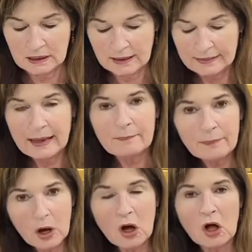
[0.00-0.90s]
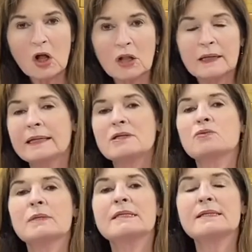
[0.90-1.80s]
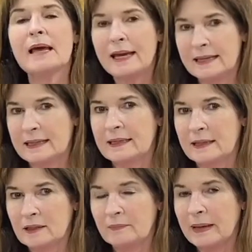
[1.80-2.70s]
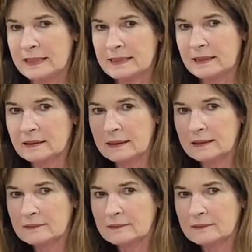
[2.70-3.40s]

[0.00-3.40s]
that Paul is reciting here, basically?